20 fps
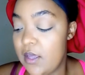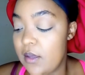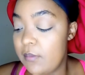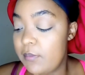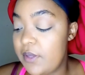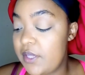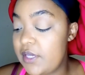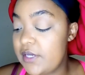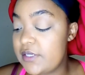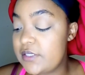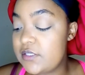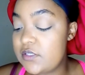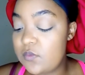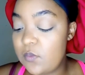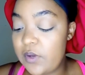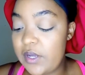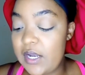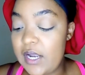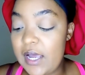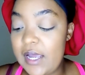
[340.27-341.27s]
Because
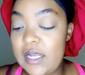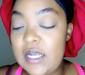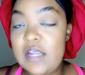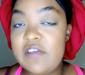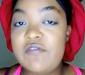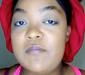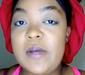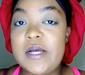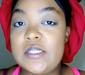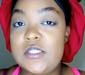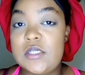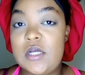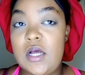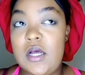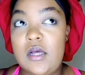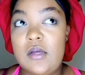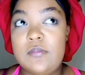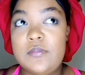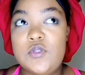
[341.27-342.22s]
when I left my job